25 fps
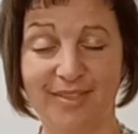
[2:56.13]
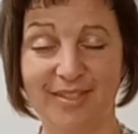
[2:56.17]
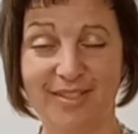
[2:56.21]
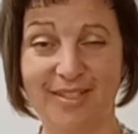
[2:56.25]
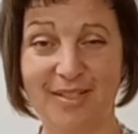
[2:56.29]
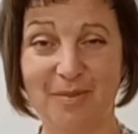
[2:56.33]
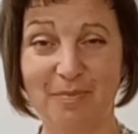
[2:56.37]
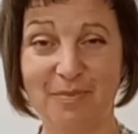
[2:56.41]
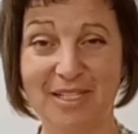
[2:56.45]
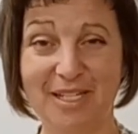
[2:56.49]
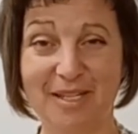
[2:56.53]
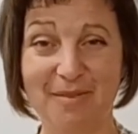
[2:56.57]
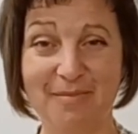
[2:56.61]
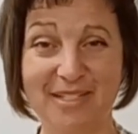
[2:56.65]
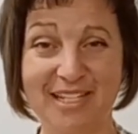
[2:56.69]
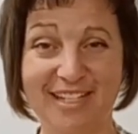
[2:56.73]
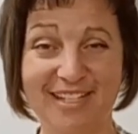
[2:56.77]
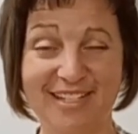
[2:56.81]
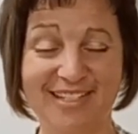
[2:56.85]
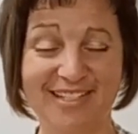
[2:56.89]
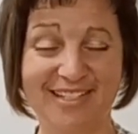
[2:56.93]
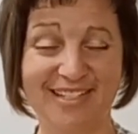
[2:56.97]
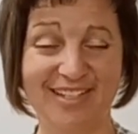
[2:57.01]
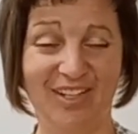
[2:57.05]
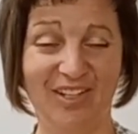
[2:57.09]
Sometimes I
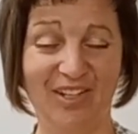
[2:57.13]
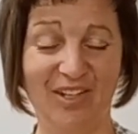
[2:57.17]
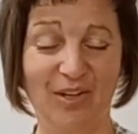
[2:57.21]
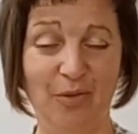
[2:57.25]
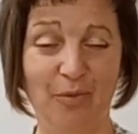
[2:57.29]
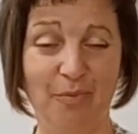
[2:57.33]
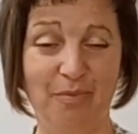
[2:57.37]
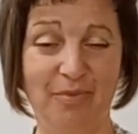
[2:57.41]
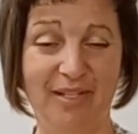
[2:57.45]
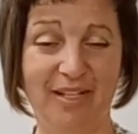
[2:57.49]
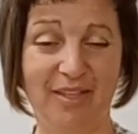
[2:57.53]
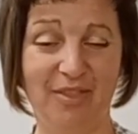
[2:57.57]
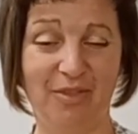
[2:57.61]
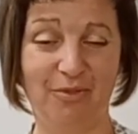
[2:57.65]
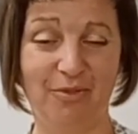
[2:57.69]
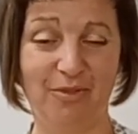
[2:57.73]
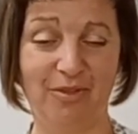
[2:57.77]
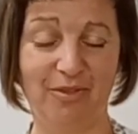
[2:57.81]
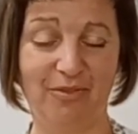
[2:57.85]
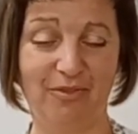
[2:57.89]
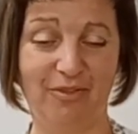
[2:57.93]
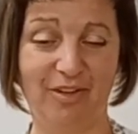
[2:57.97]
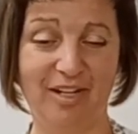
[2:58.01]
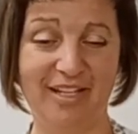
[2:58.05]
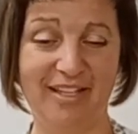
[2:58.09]
just call it opening through
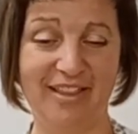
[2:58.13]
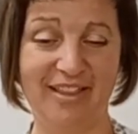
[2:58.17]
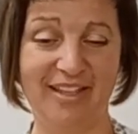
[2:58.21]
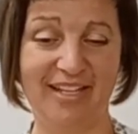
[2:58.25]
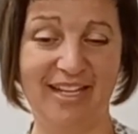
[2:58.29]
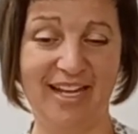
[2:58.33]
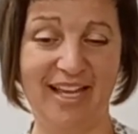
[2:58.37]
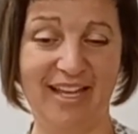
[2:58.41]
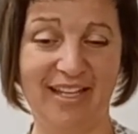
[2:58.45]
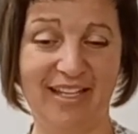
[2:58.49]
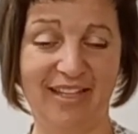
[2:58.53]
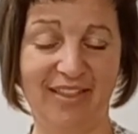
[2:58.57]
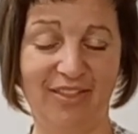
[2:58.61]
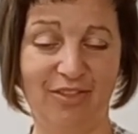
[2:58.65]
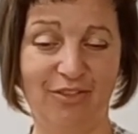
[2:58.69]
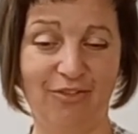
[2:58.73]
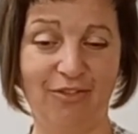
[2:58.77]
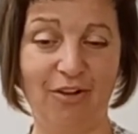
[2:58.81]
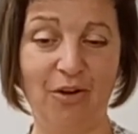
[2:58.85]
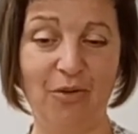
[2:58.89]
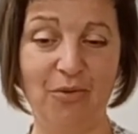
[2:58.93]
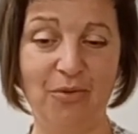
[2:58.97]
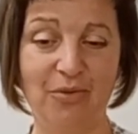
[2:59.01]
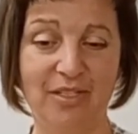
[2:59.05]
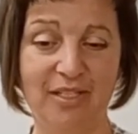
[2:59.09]
the front of the neck and
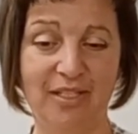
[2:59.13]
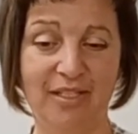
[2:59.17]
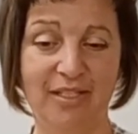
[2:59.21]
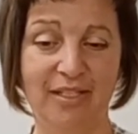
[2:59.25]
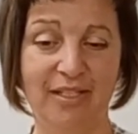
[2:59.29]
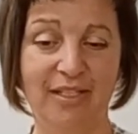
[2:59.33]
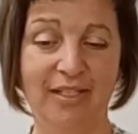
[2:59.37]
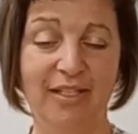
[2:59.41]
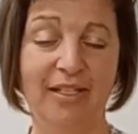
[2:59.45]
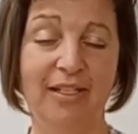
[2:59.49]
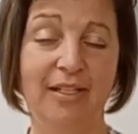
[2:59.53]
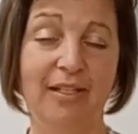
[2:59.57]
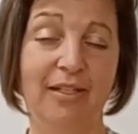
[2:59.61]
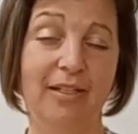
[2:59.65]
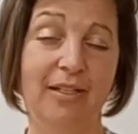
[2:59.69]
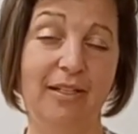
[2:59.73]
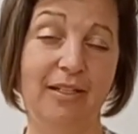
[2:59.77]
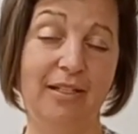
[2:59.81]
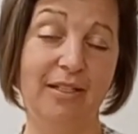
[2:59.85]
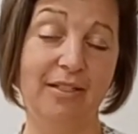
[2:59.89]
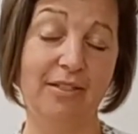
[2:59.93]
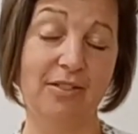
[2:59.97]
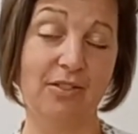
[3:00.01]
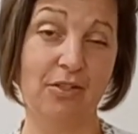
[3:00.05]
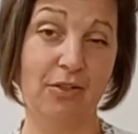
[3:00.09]
throat.
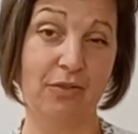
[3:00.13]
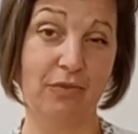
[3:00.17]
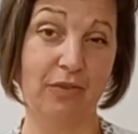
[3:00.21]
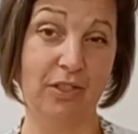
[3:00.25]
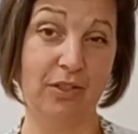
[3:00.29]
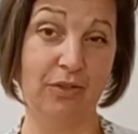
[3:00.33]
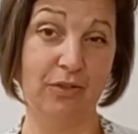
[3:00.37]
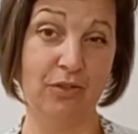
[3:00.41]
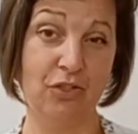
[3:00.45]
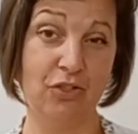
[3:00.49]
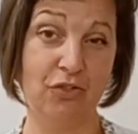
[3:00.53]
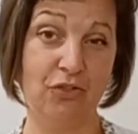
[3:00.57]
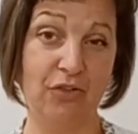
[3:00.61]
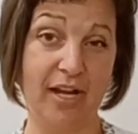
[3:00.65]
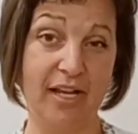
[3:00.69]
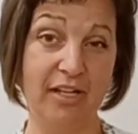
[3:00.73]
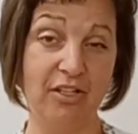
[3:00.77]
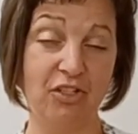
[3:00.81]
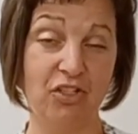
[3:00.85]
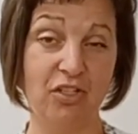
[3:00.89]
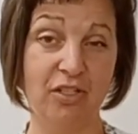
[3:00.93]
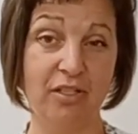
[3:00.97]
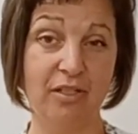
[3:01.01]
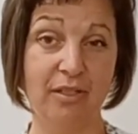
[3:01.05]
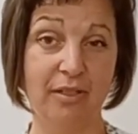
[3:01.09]
Cervical
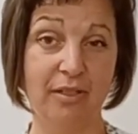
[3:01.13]
stretch